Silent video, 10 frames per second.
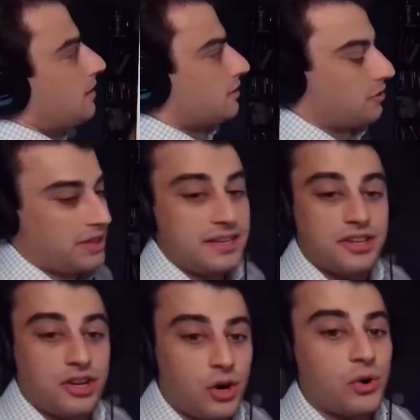So things
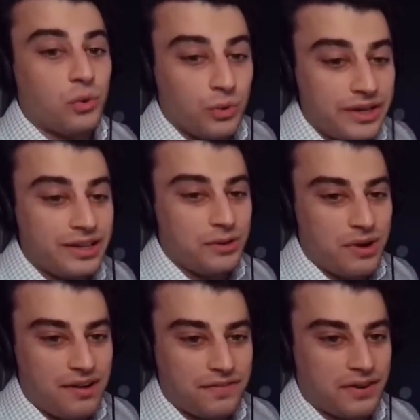are going really
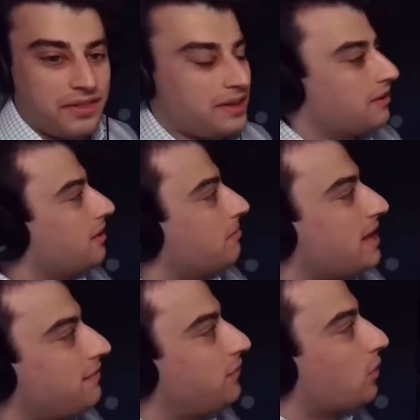well for Ethereum.
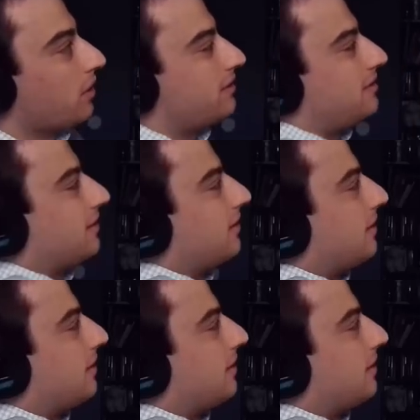They forked.